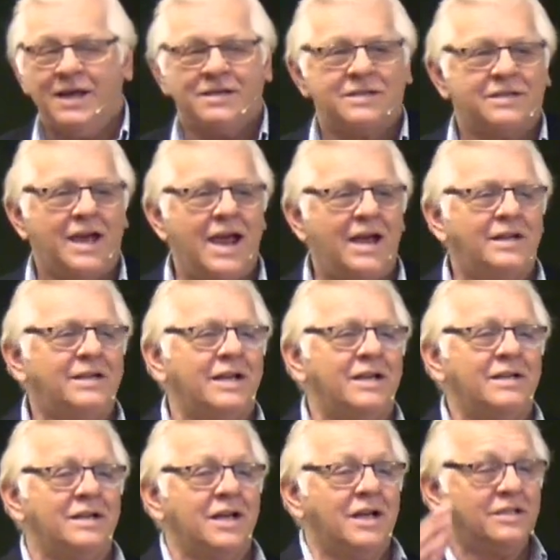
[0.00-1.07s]

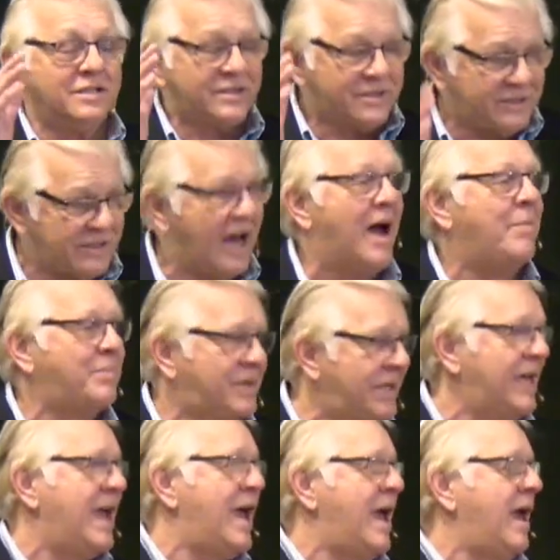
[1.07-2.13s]
Satan stopped
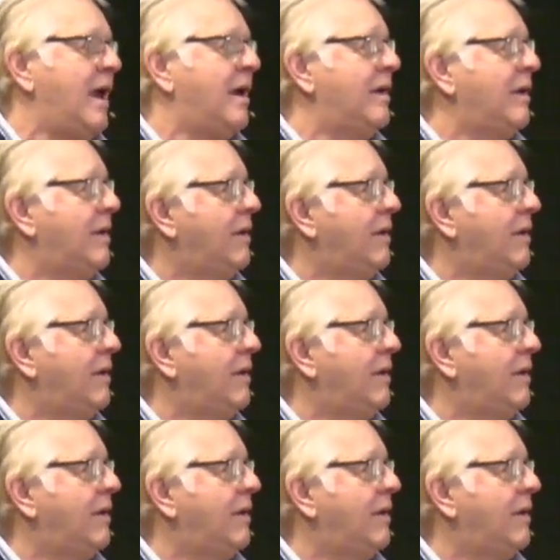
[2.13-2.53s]
again.